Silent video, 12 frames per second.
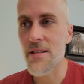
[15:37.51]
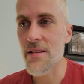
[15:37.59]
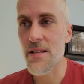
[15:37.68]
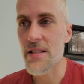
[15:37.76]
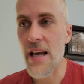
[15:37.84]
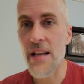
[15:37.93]

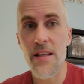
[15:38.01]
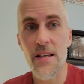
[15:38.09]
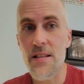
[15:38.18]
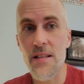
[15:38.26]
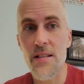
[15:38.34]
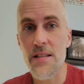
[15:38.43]
the sad thing
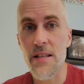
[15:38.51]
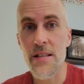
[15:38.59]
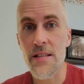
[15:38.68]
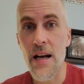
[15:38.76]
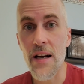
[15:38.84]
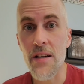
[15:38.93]
is, it's,
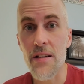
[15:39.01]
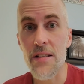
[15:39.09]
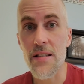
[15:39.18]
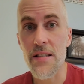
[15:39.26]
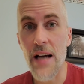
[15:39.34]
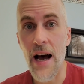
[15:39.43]
it's not going to
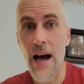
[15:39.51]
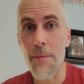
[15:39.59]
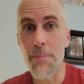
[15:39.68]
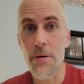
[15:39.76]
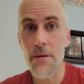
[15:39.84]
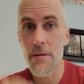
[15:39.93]

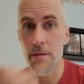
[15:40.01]
stop.